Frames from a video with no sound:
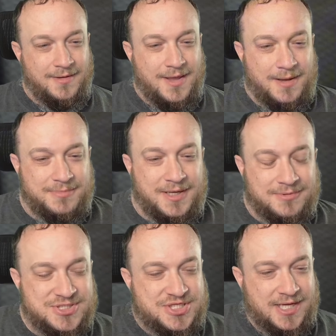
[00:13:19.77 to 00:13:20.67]
I'm
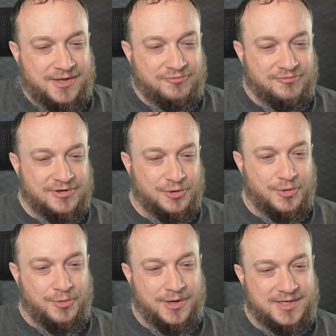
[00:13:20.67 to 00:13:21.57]
double checking real
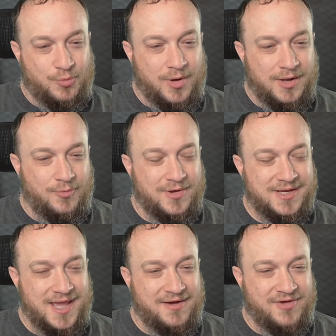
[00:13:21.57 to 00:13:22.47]
quick. What
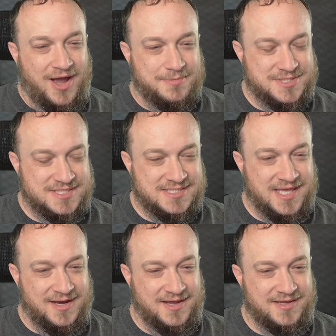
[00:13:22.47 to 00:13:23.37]
kind of options
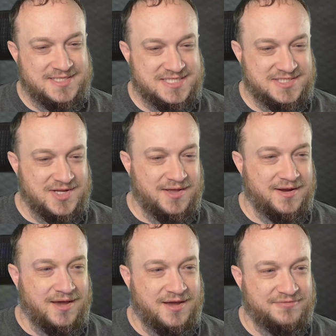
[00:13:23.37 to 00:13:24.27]
can I stun
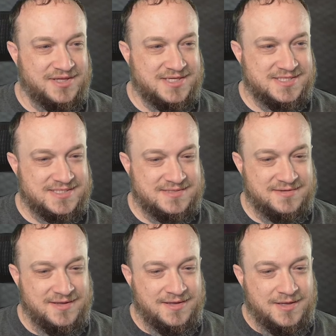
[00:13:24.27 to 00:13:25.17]
off this and
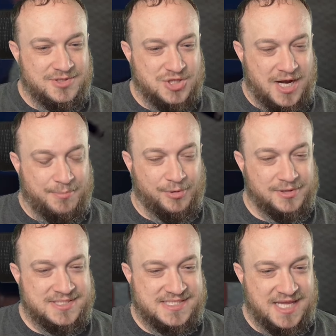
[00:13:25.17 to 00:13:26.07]
try to pull
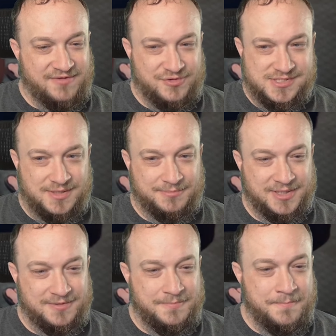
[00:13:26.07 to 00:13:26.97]
a safe or
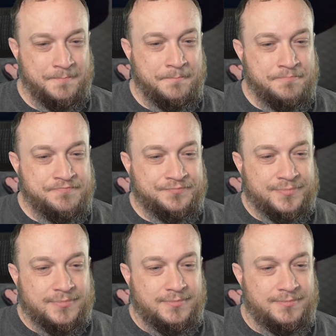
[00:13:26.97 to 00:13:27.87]
something?
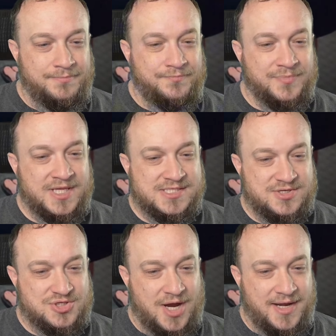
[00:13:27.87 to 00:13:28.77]
Because I
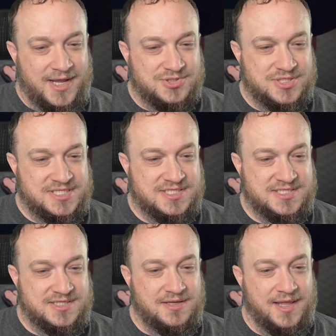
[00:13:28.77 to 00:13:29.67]
was trying to actually
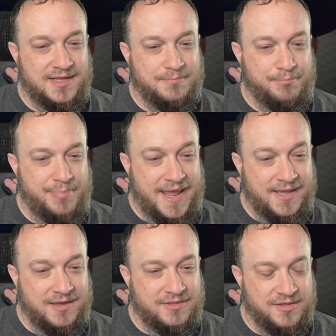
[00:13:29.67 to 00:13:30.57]
like
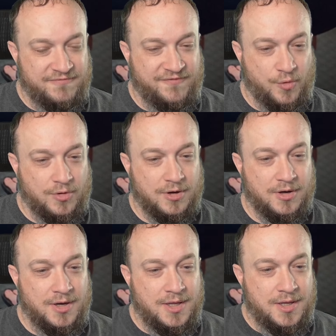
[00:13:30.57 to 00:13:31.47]
bank the 4,
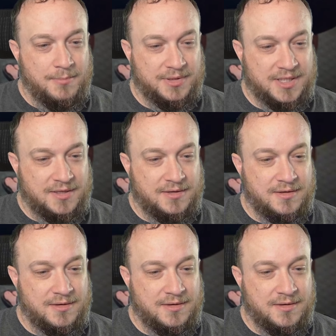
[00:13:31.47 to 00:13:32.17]
but then,